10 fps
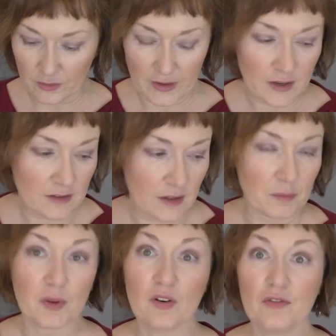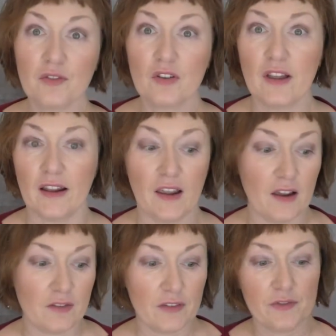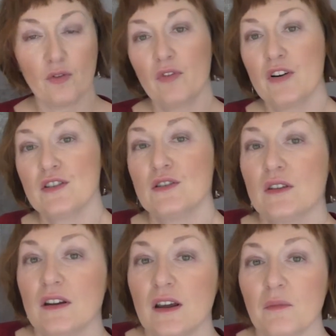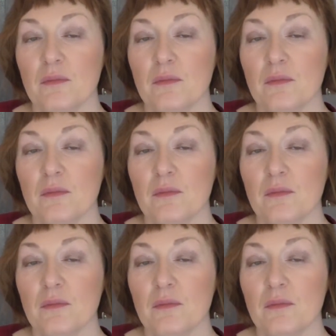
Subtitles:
great and beautiful, and I have leftovers that I'm